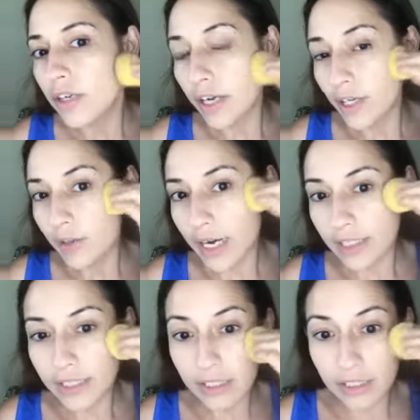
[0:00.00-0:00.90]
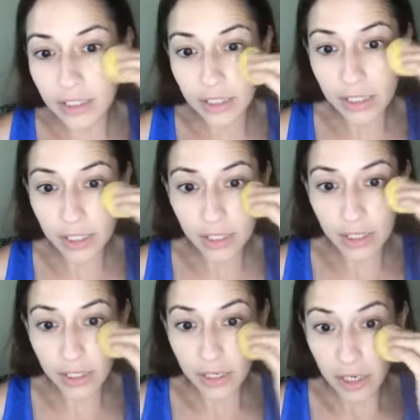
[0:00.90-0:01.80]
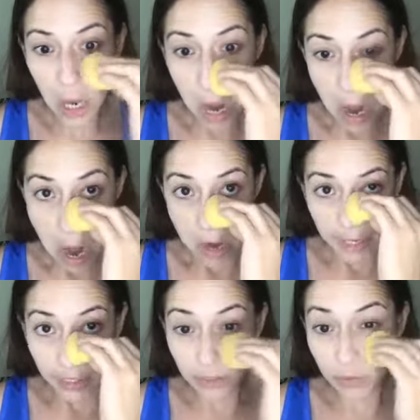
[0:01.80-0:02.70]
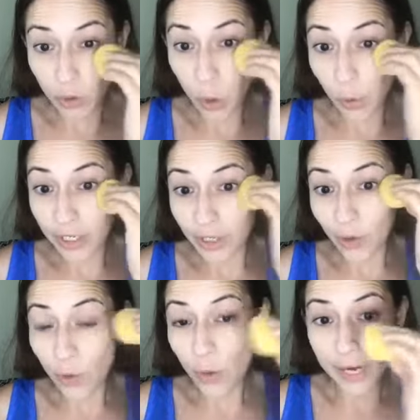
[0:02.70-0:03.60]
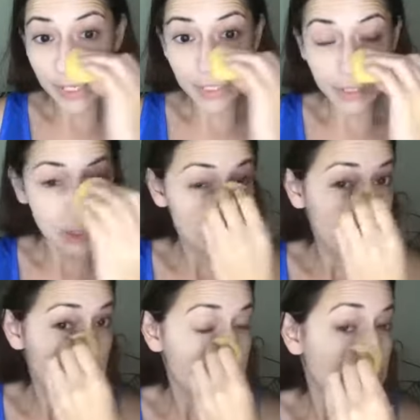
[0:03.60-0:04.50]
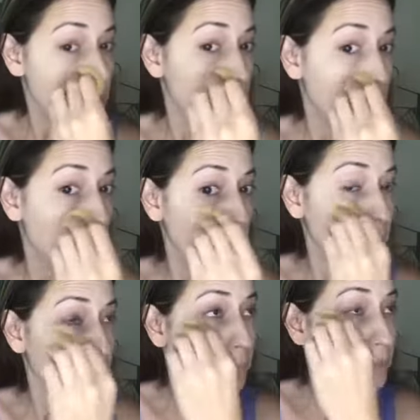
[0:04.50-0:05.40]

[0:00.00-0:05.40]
and you guys can see it's going away slowly.